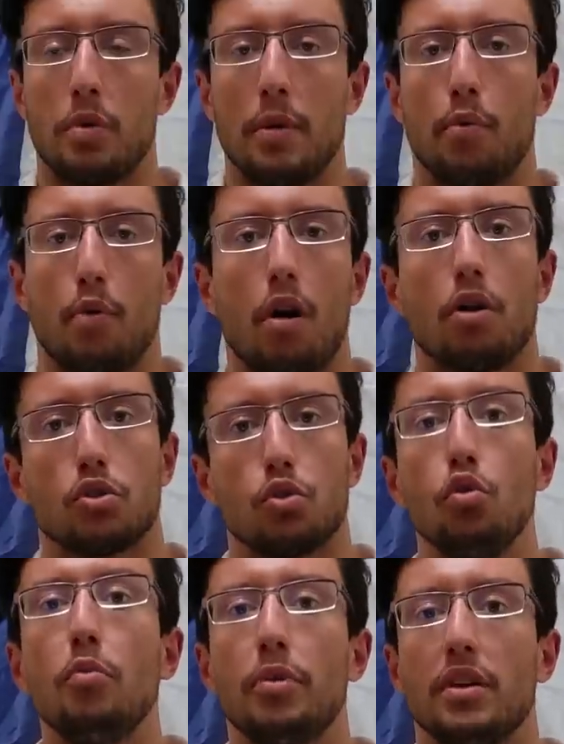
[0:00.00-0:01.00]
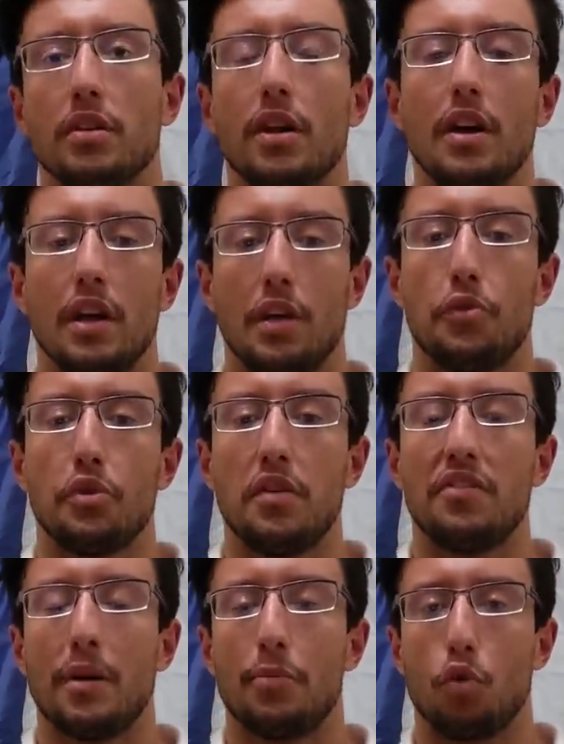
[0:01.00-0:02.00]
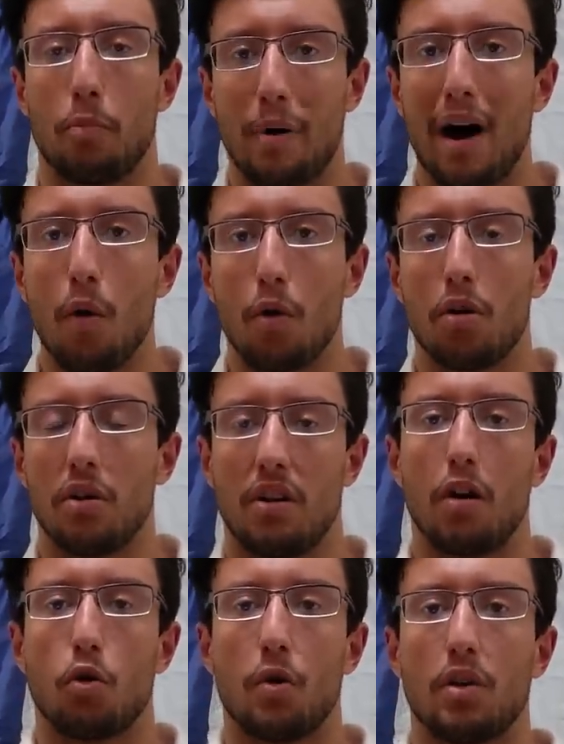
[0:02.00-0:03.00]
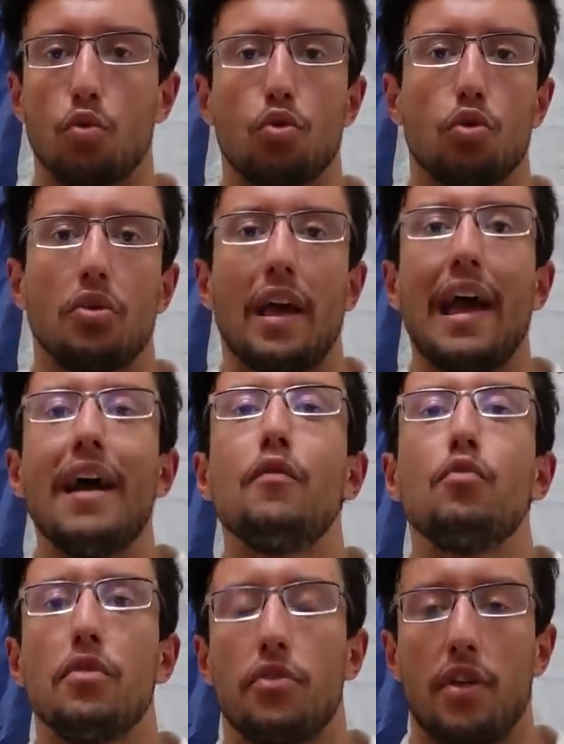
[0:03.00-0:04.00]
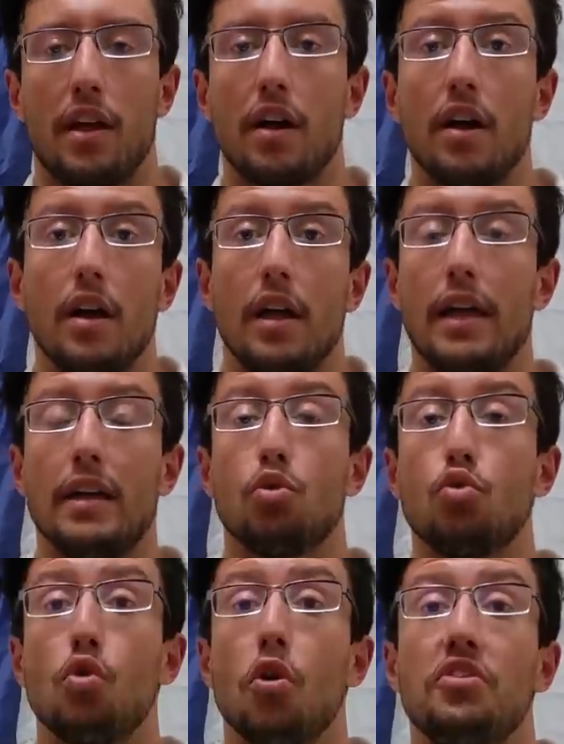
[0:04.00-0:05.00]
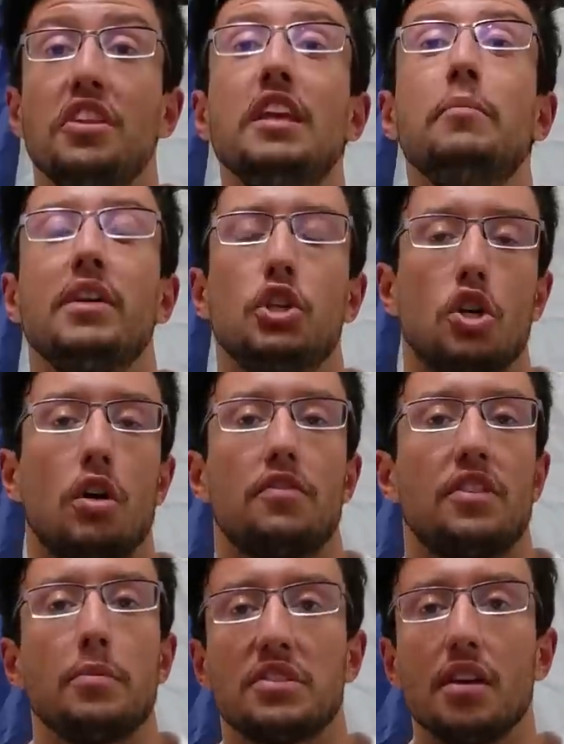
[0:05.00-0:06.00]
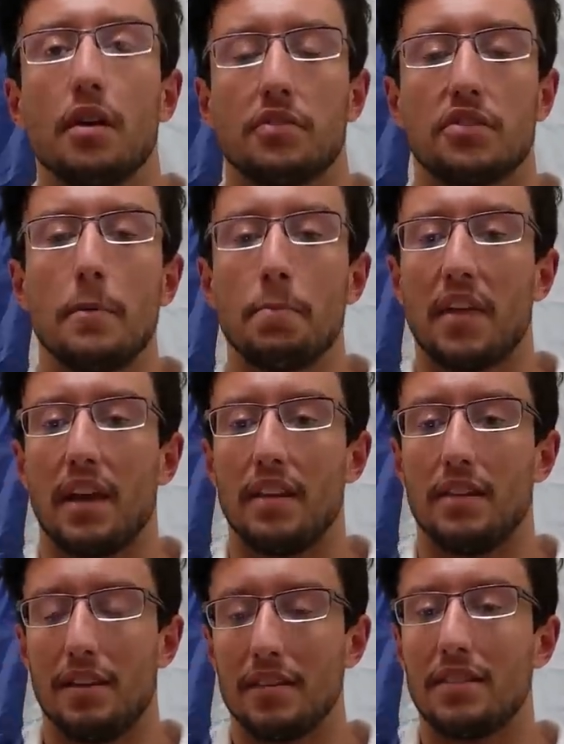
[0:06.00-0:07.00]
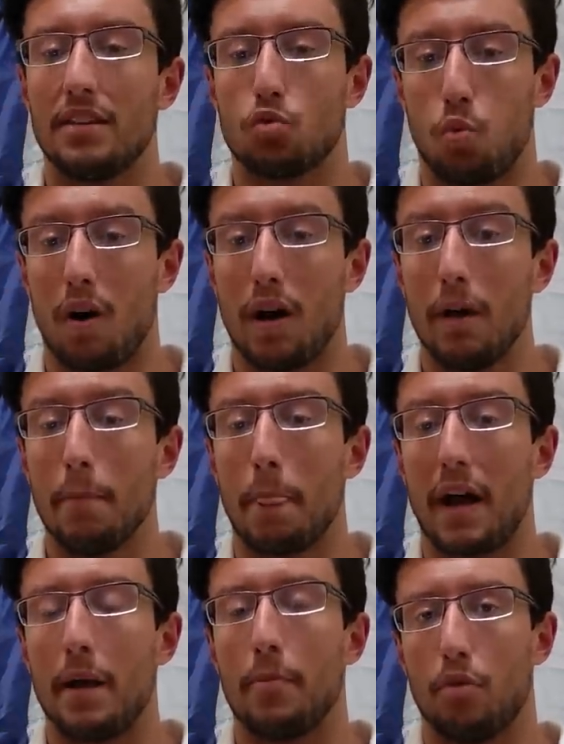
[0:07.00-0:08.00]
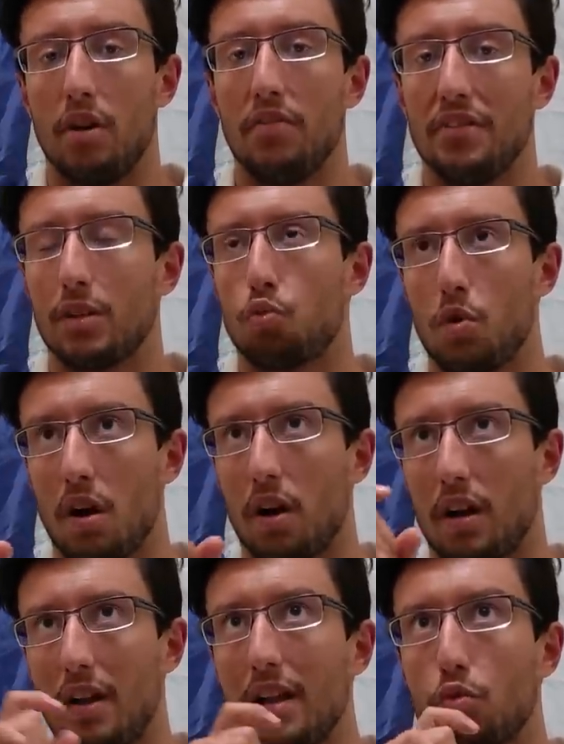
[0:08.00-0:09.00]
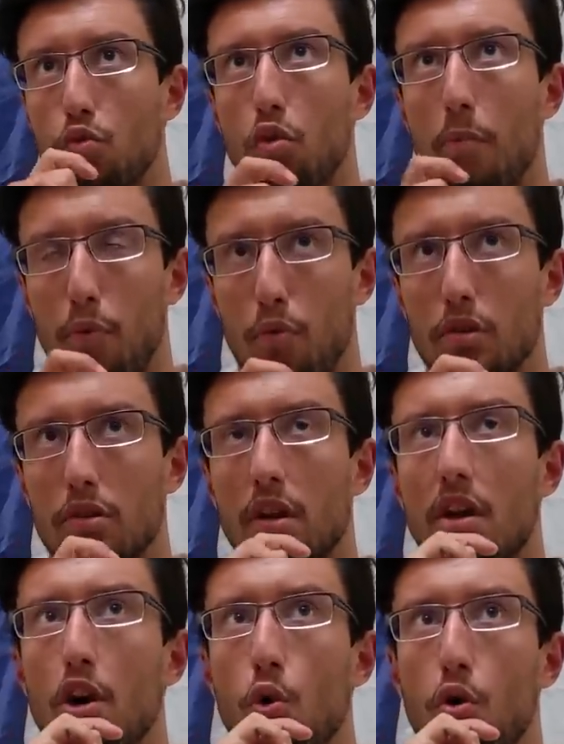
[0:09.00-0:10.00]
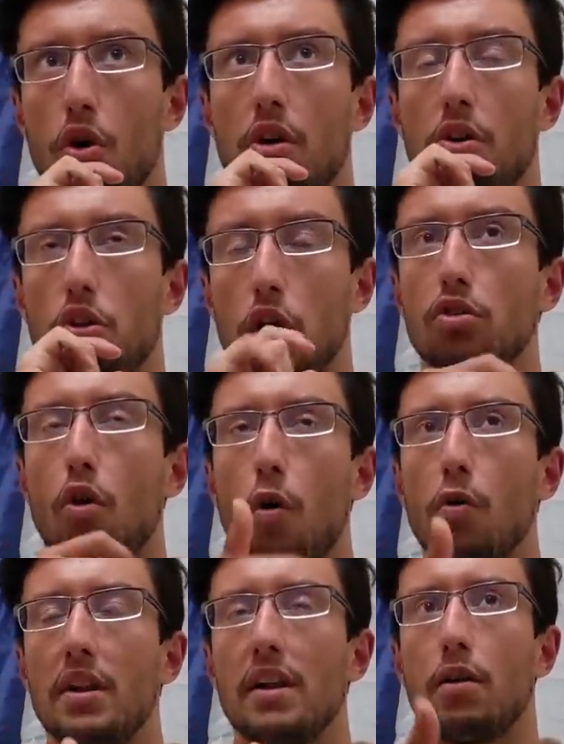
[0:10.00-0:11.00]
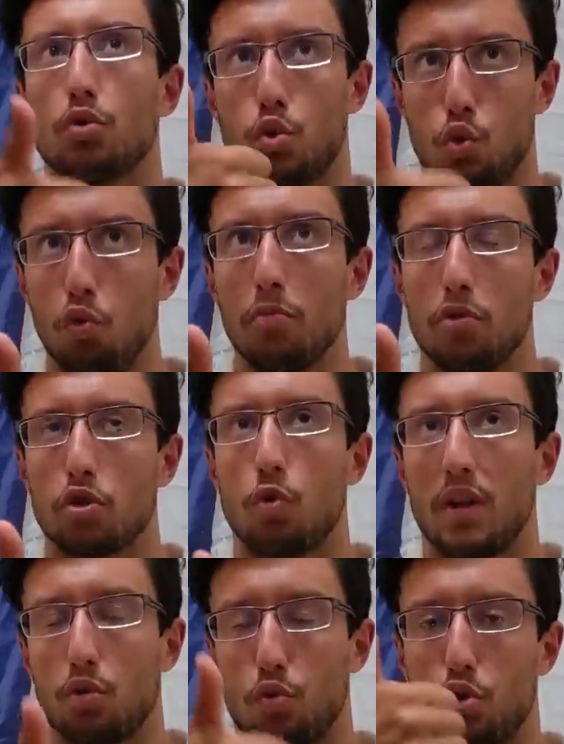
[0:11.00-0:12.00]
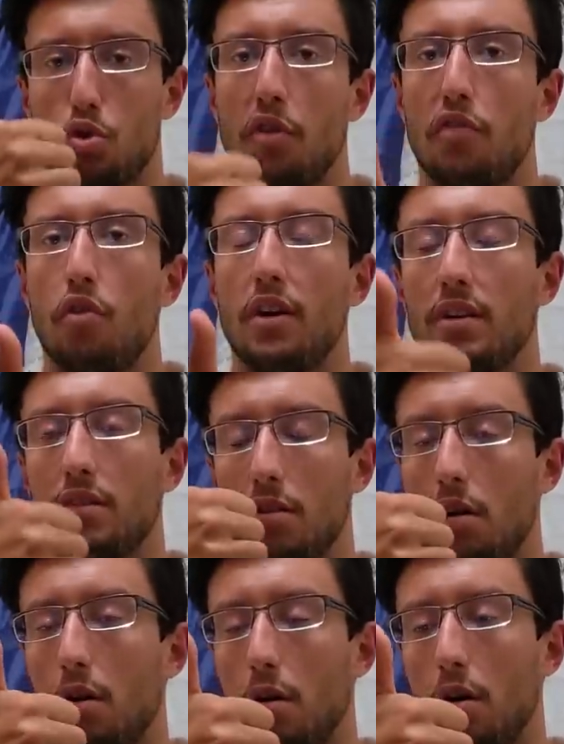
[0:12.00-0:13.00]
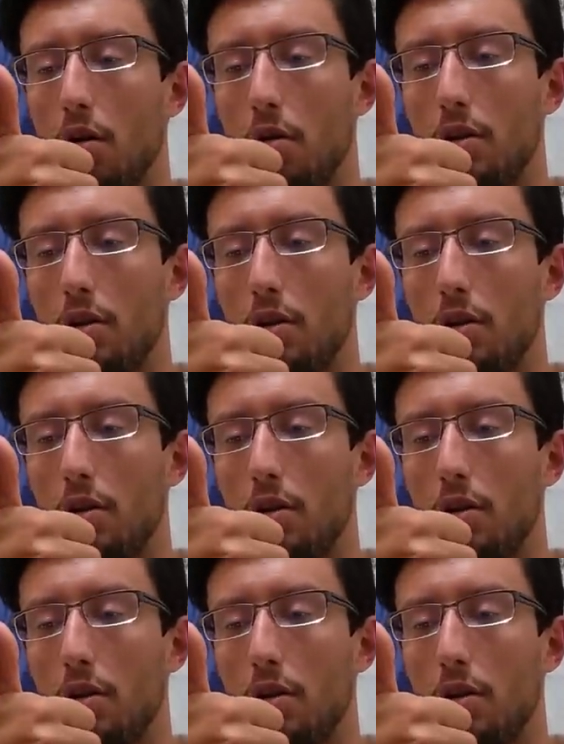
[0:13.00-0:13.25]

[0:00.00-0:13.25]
people are stupid. If you give them the power, they are going to turn everything into an image of themselves. And this is why I believe that we are getting to the point where not only are Zoomers going to suffer and, uh, uh,